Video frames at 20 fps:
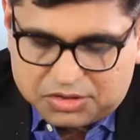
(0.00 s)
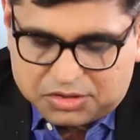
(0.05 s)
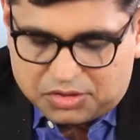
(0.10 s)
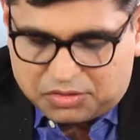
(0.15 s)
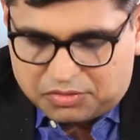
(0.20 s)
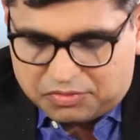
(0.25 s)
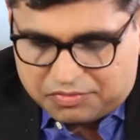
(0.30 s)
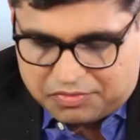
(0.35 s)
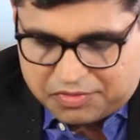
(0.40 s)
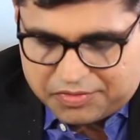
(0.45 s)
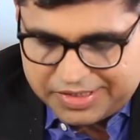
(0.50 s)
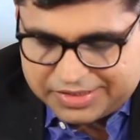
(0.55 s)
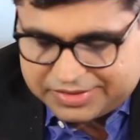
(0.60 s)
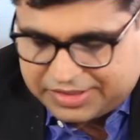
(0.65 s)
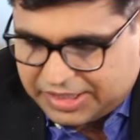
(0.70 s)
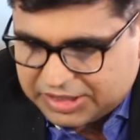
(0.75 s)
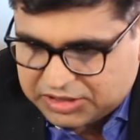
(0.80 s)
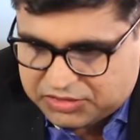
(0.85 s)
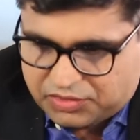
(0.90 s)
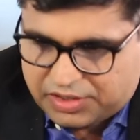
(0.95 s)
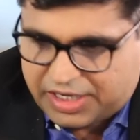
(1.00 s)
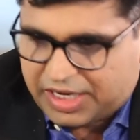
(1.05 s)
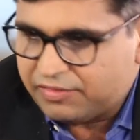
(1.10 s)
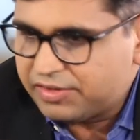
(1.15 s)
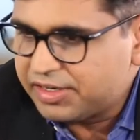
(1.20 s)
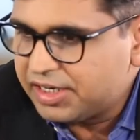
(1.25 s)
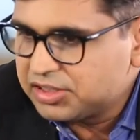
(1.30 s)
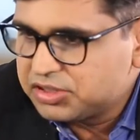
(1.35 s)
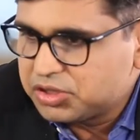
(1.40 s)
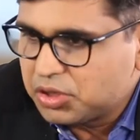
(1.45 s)
So Vivek, thanks for
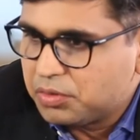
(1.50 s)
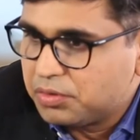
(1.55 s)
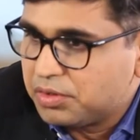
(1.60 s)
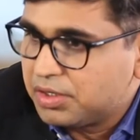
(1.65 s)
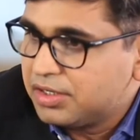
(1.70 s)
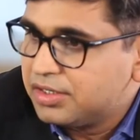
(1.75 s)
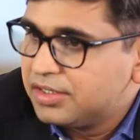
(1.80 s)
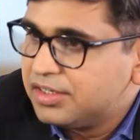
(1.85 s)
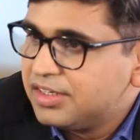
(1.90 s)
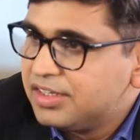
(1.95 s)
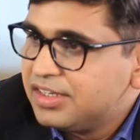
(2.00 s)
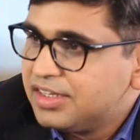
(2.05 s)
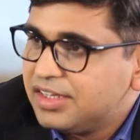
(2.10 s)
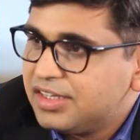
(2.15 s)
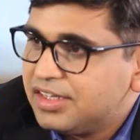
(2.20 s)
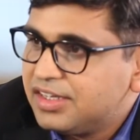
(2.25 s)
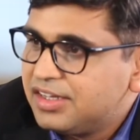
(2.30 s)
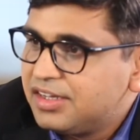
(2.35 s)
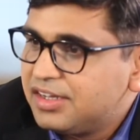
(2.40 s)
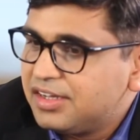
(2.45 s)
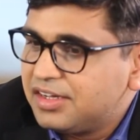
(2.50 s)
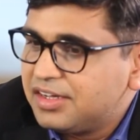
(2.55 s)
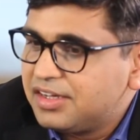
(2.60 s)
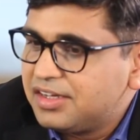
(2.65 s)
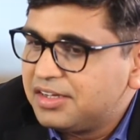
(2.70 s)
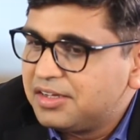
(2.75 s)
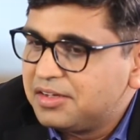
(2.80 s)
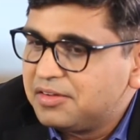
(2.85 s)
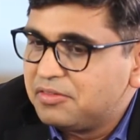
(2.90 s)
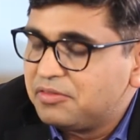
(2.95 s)
having us over.
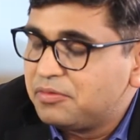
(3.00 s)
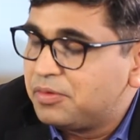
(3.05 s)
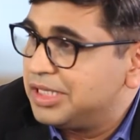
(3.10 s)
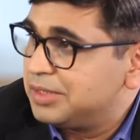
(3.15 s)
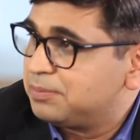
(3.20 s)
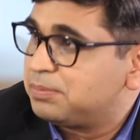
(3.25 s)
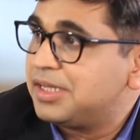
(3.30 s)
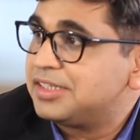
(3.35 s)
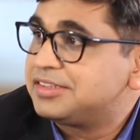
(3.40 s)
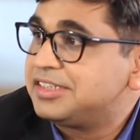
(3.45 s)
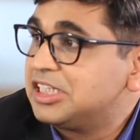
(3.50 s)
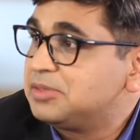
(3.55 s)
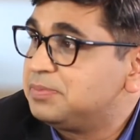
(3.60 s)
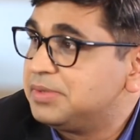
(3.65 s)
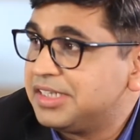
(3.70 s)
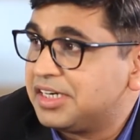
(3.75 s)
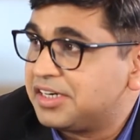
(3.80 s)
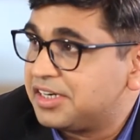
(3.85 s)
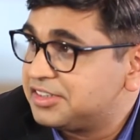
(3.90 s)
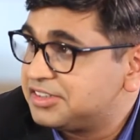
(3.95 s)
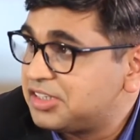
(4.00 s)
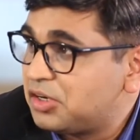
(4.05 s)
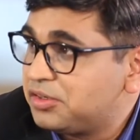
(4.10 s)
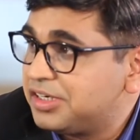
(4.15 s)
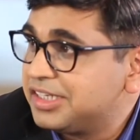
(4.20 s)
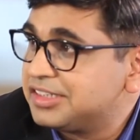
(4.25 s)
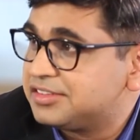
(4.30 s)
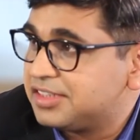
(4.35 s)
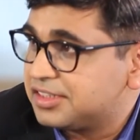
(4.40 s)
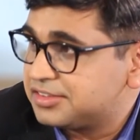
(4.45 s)
Wealth Plus has been a
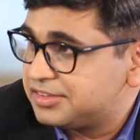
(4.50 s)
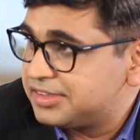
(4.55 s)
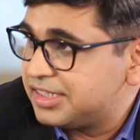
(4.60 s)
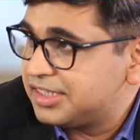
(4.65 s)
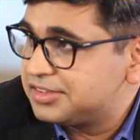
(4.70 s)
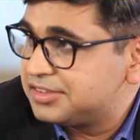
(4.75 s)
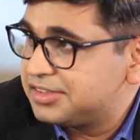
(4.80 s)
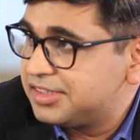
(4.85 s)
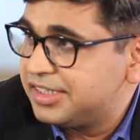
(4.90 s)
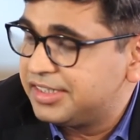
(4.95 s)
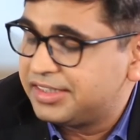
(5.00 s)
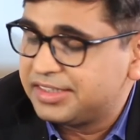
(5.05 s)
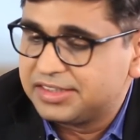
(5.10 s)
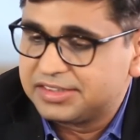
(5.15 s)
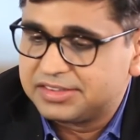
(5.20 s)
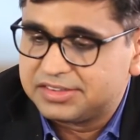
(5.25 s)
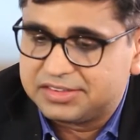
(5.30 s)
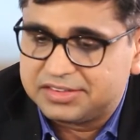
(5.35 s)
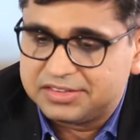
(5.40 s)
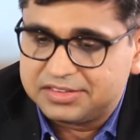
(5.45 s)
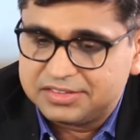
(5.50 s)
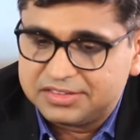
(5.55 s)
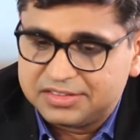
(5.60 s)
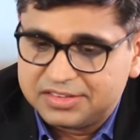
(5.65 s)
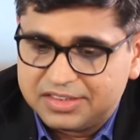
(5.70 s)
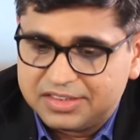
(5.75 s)
resounding success. It has